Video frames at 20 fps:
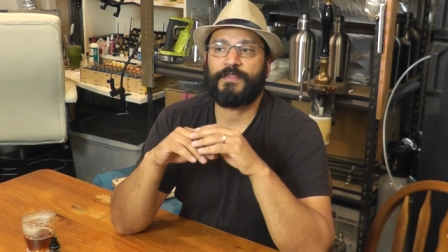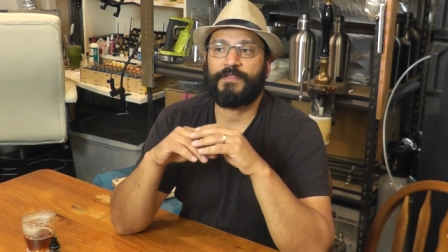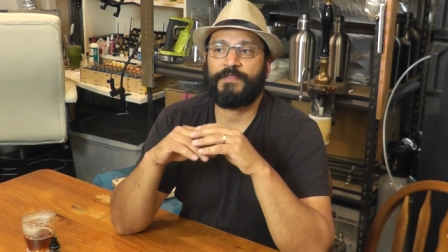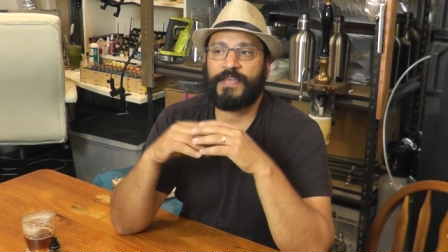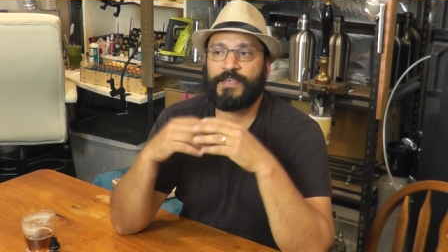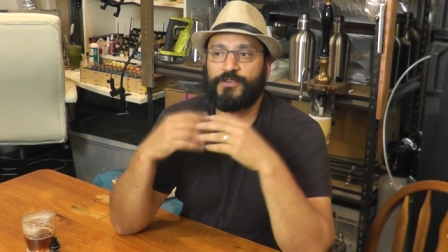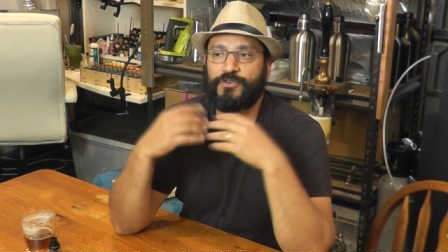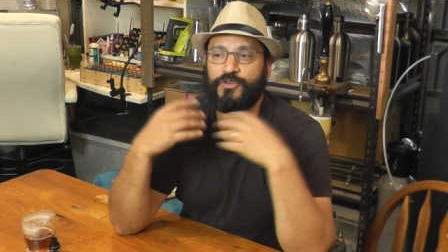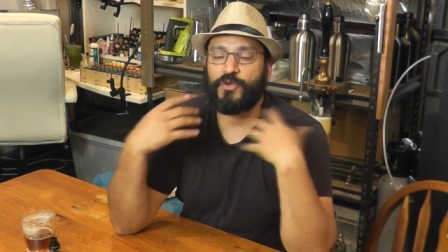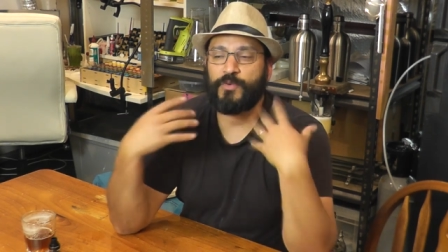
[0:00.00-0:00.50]

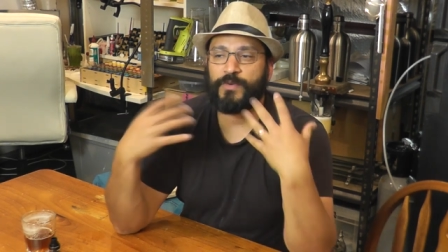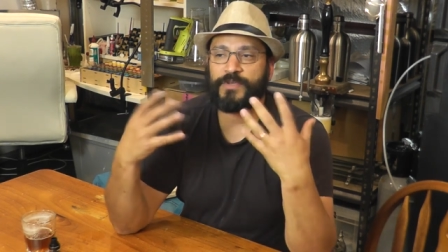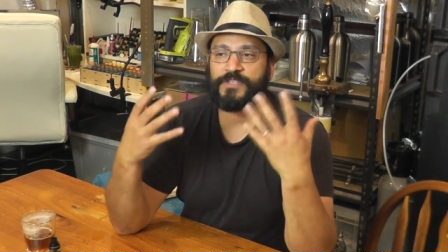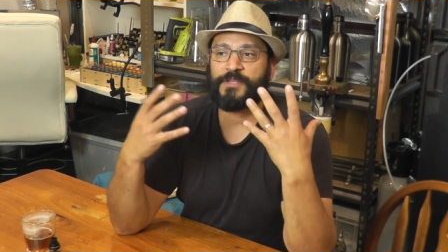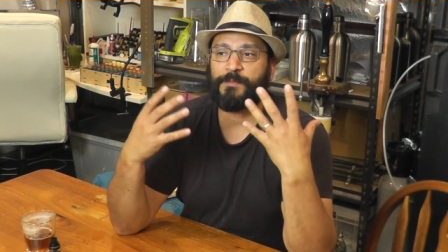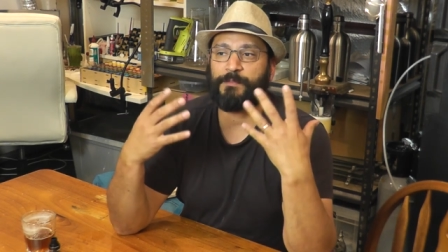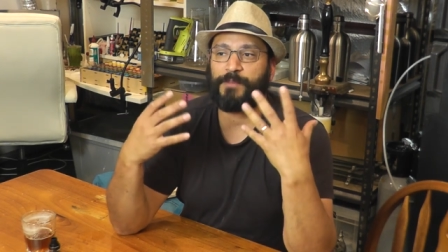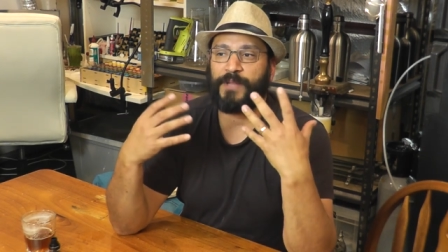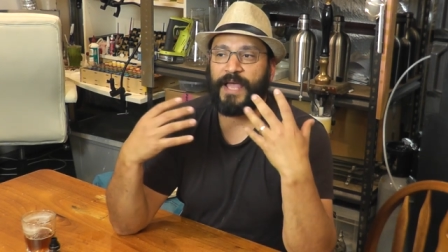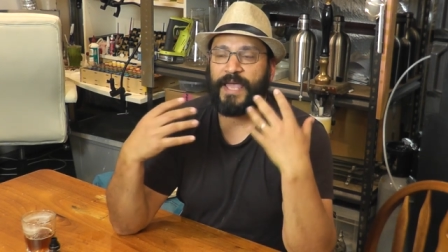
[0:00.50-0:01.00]
that you as
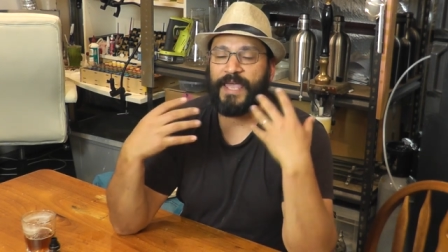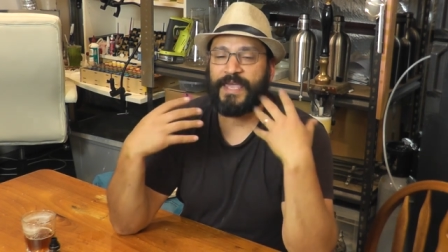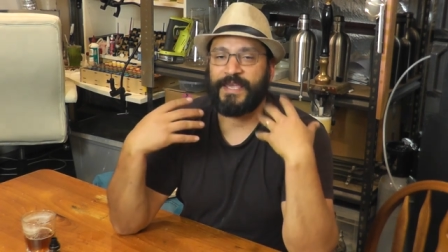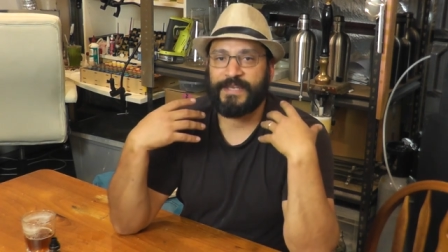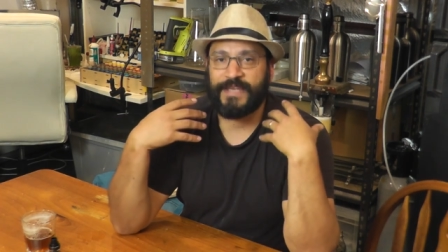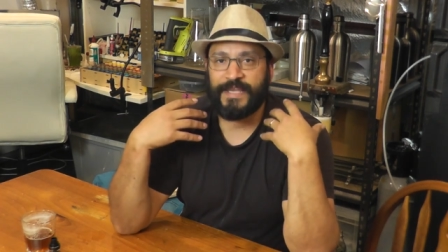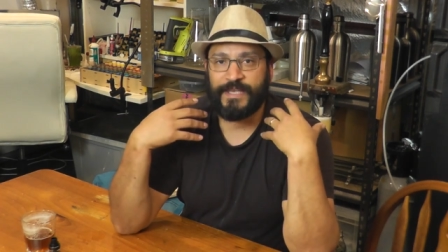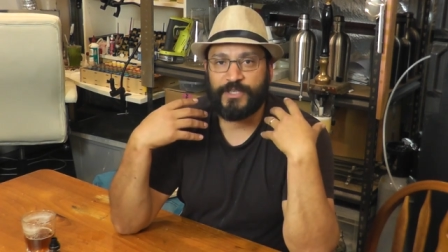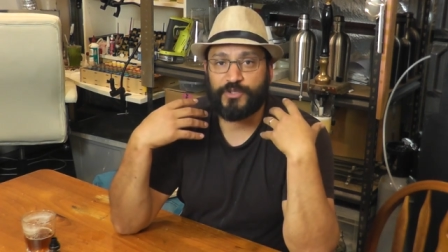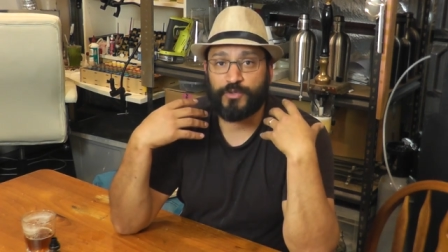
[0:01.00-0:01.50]
the player
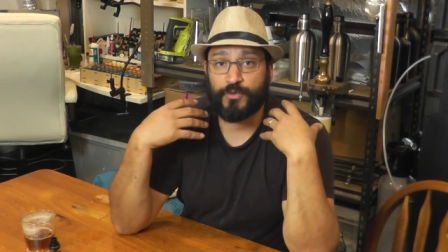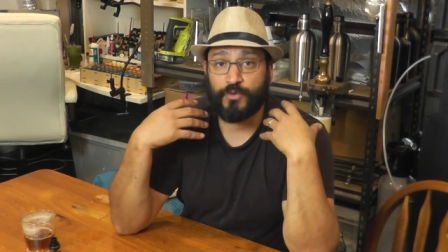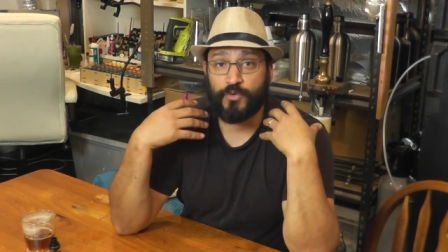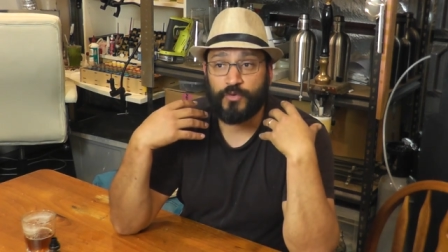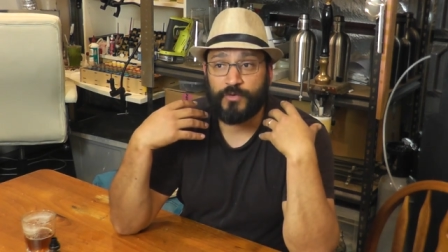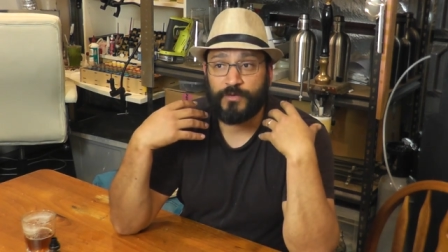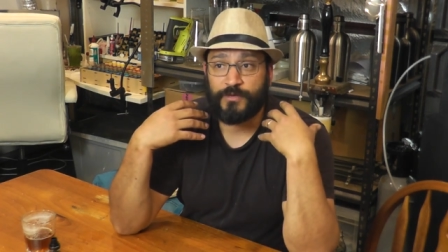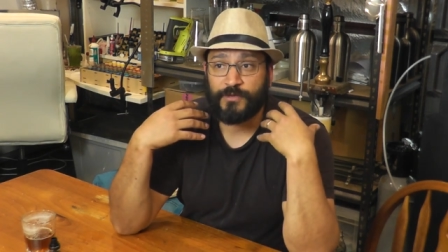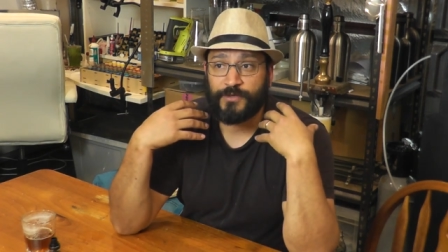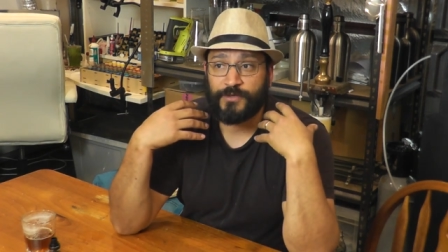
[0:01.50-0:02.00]
need
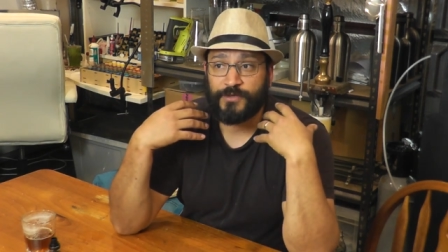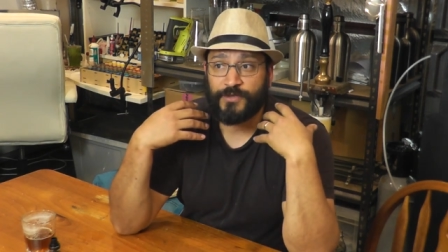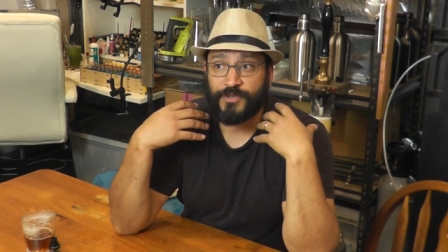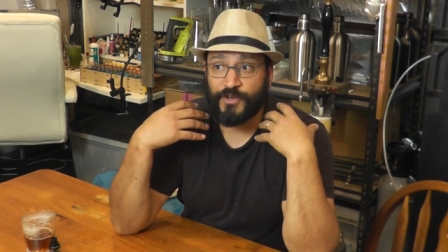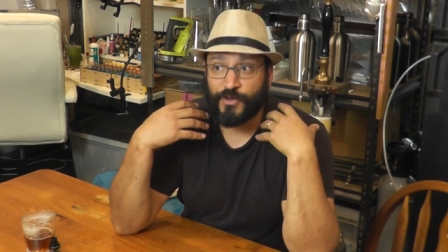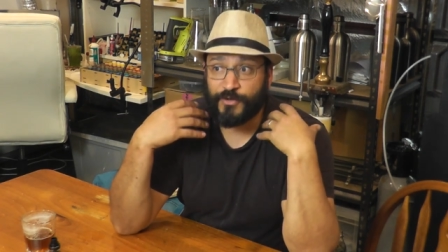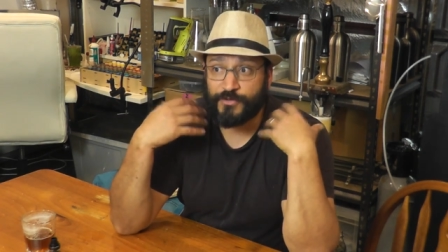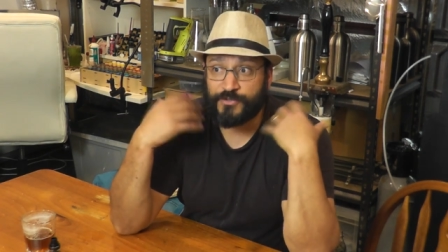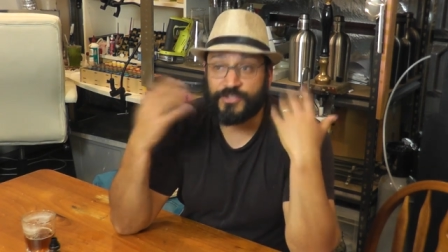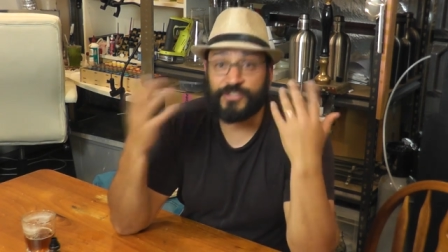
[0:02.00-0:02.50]
to, you
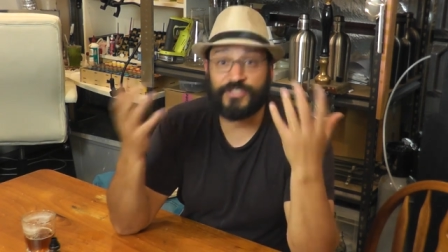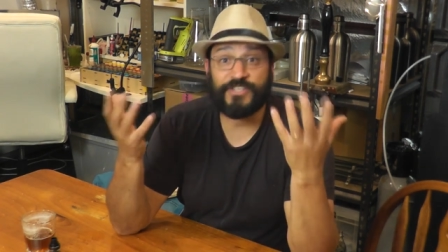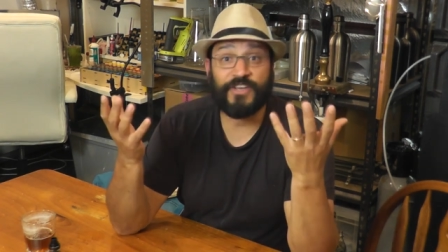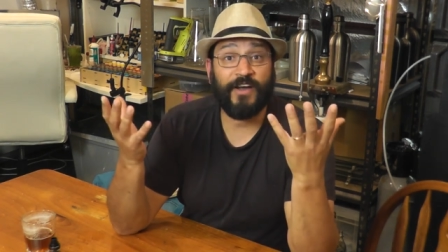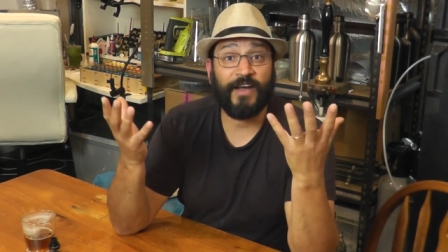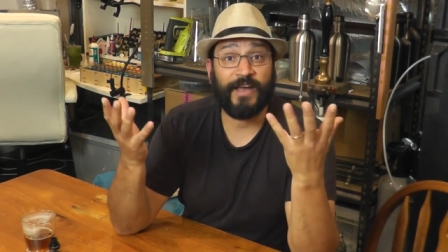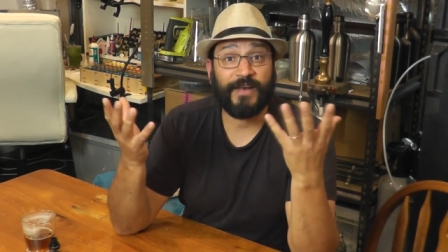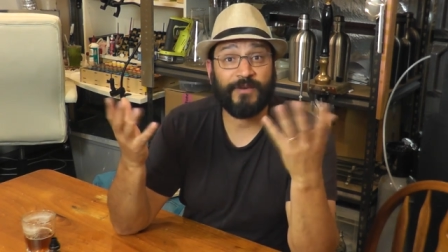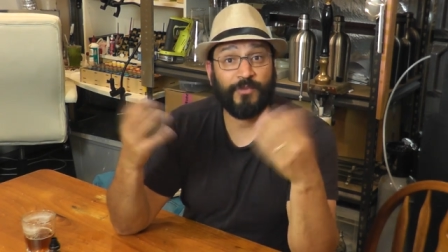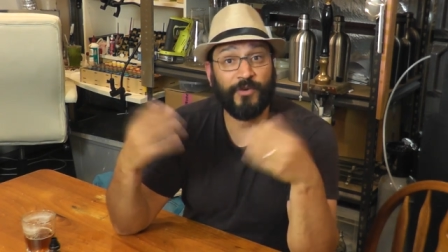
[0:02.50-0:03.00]
know,
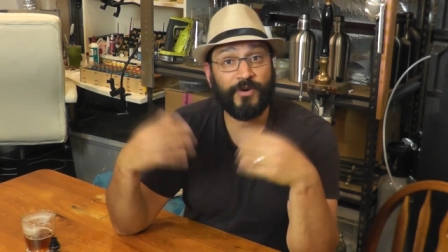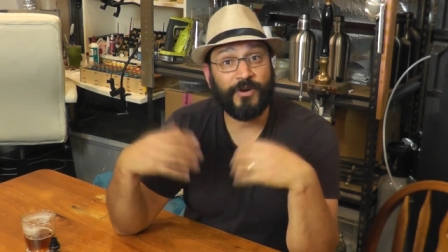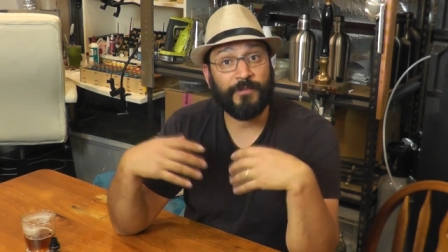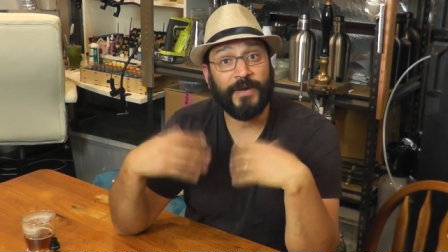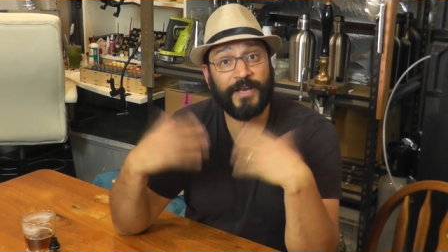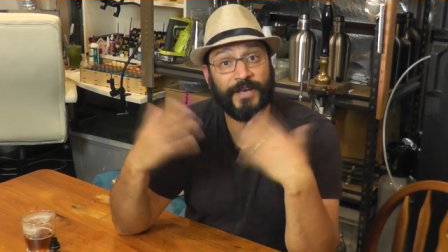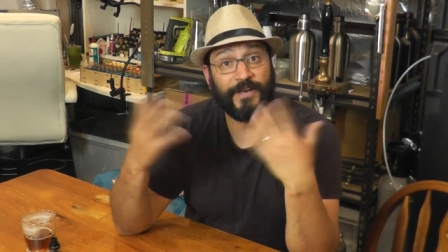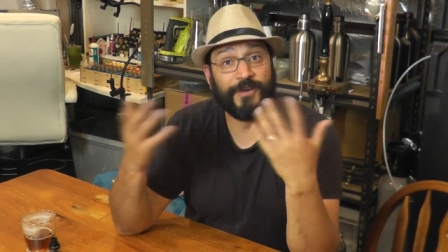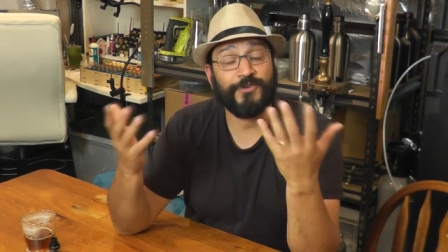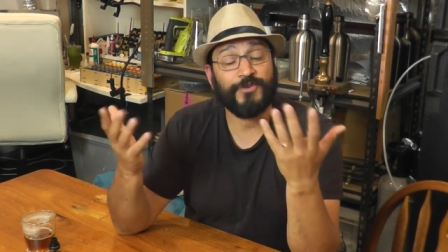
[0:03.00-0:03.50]
decide what am
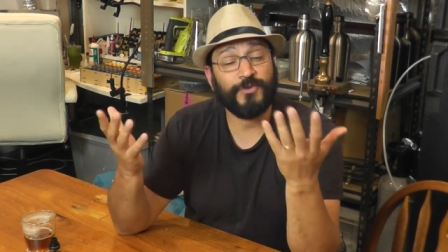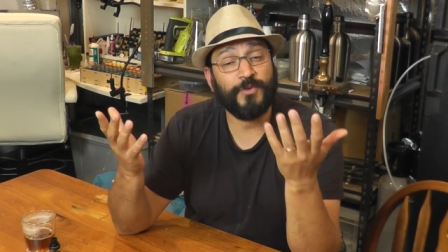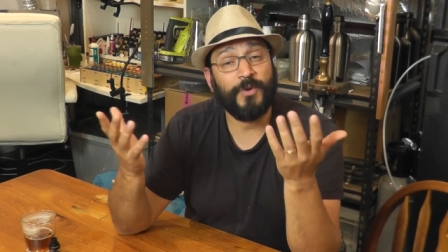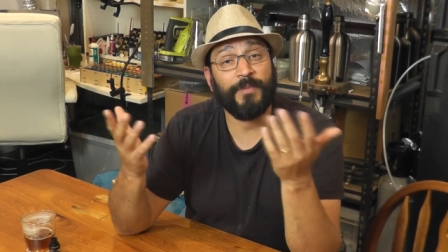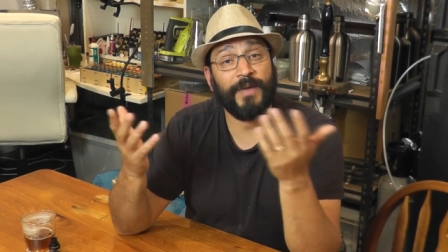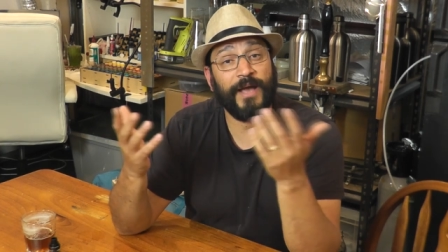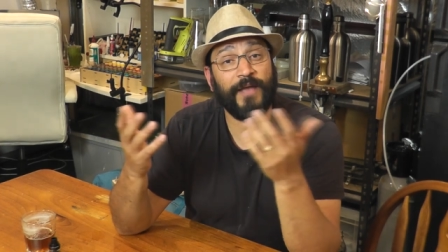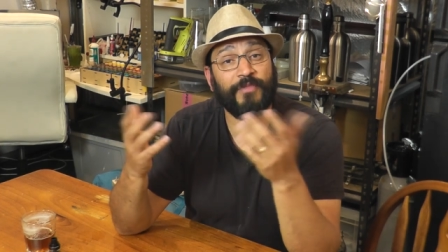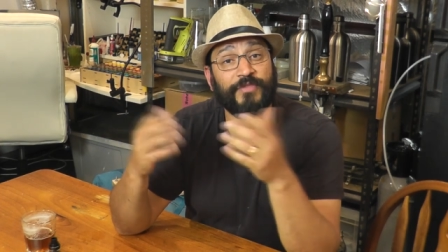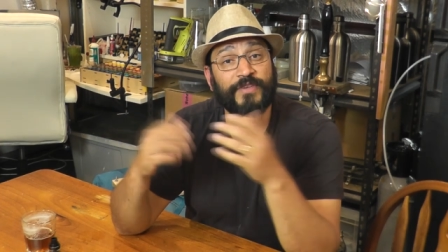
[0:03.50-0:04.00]
I going to do
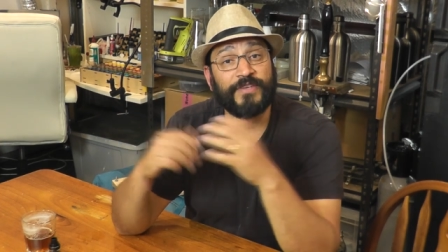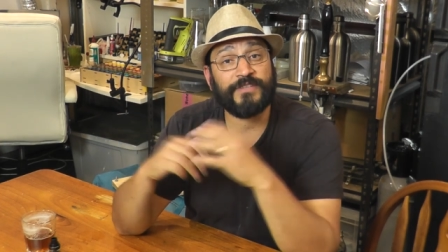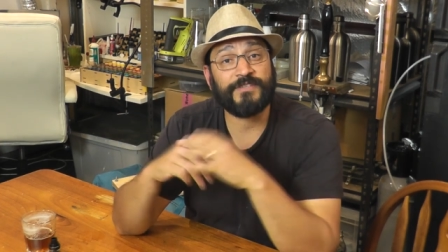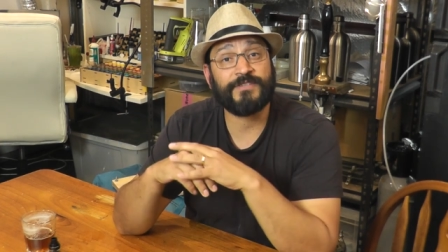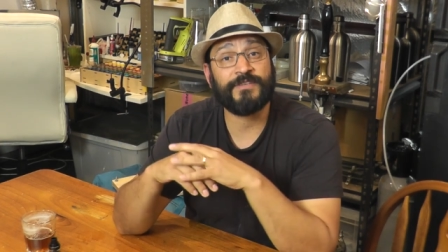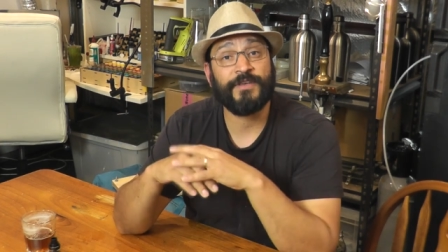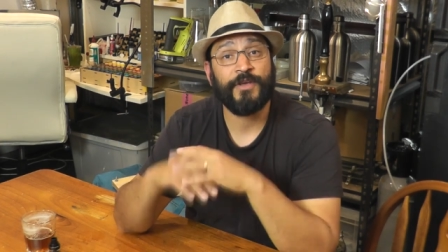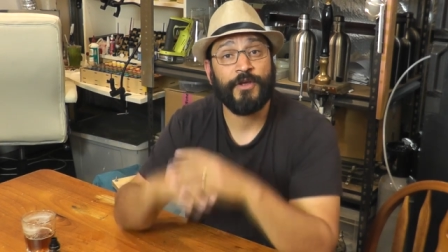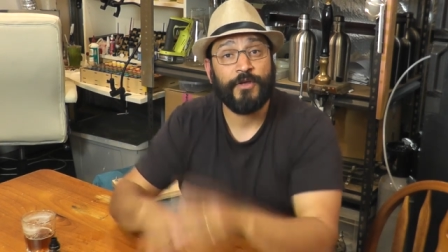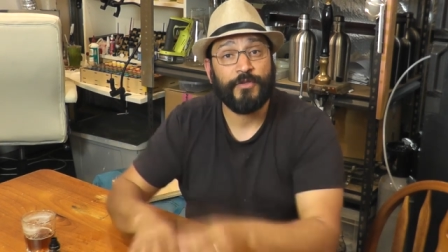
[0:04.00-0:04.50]
about
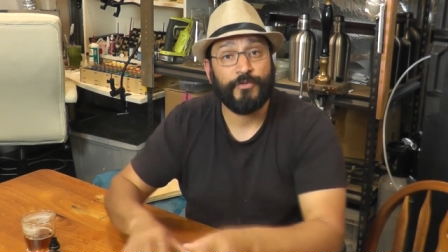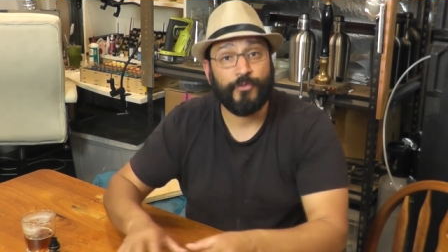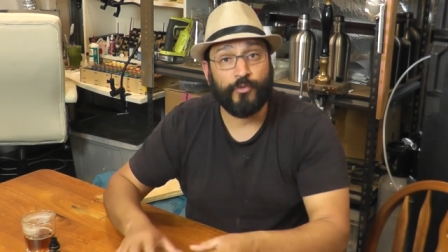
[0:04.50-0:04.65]
this.